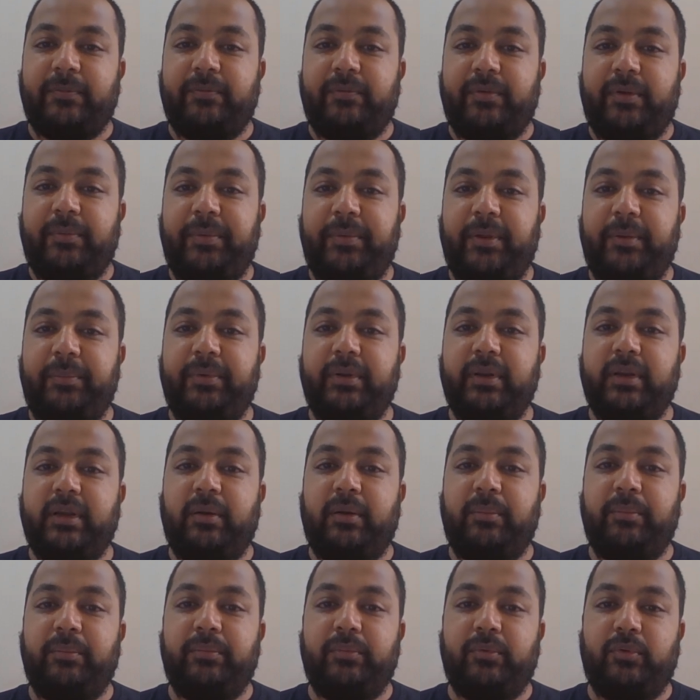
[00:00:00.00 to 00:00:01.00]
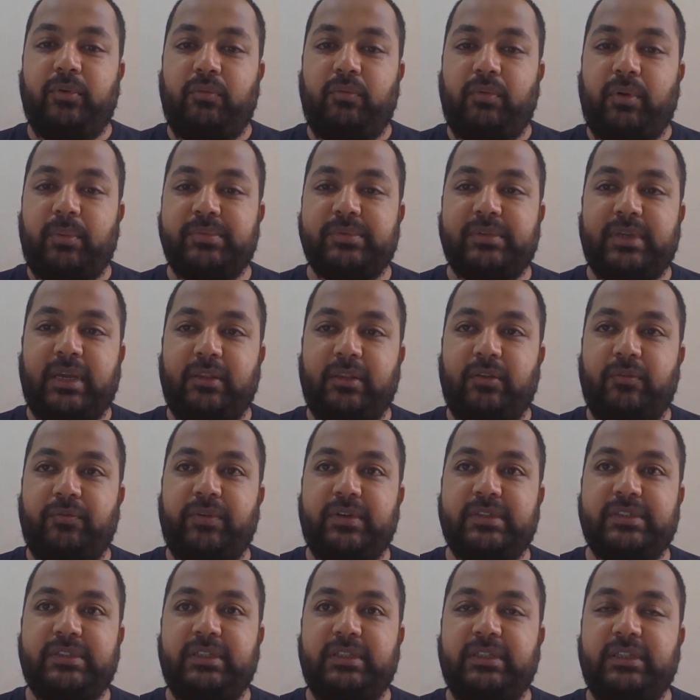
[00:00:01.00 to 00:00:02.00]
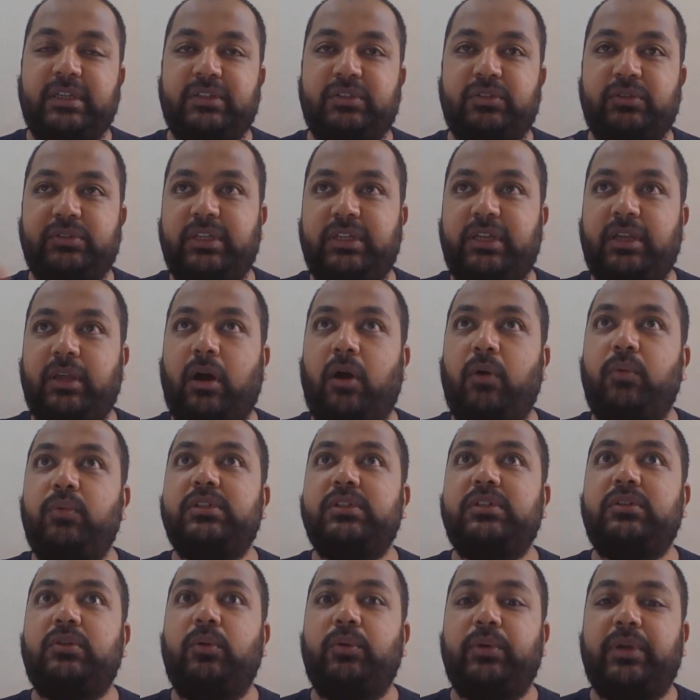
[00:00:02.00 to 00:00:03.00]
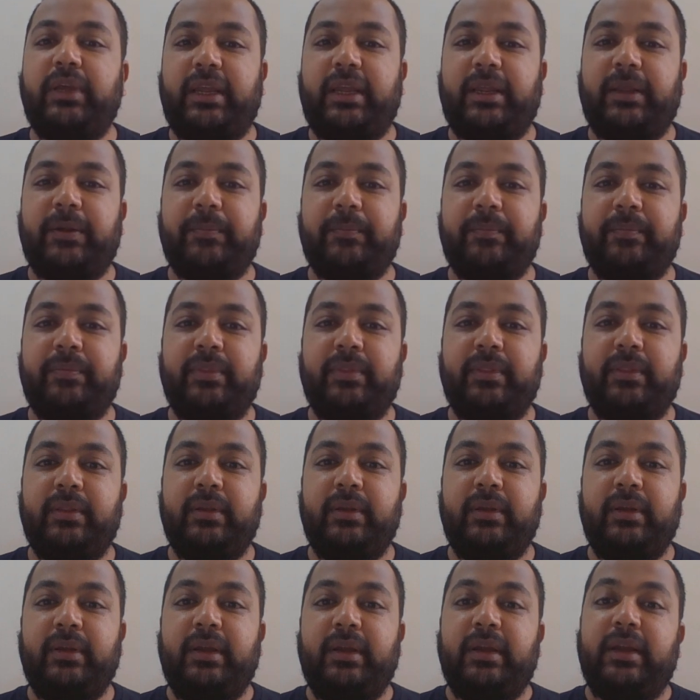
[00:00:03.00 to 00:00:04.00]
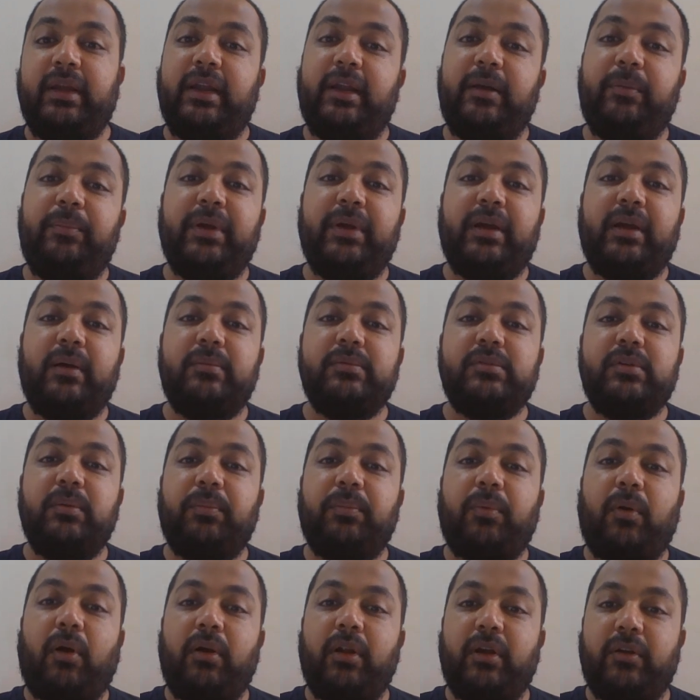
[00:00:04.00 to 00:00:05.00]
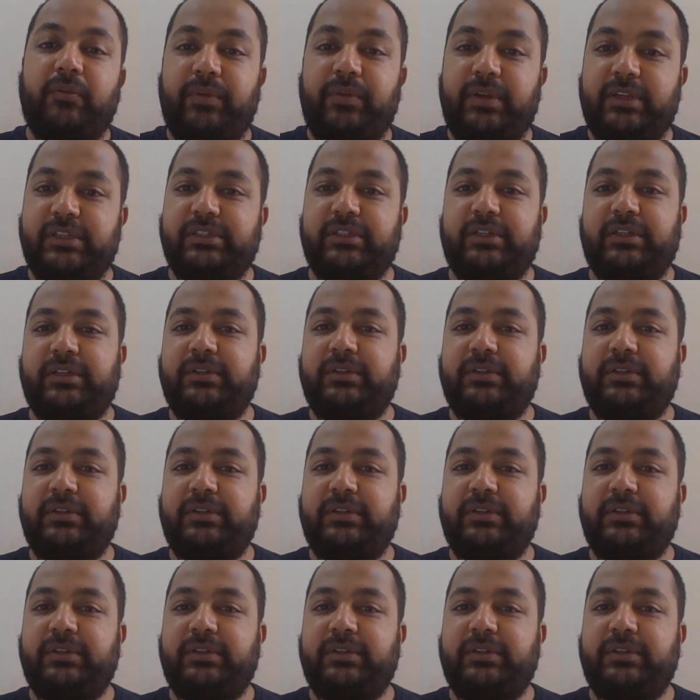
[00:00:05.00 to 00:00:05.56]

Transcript: When people come to your website, the first thing they should see, how is it looking? It becomes a product feature.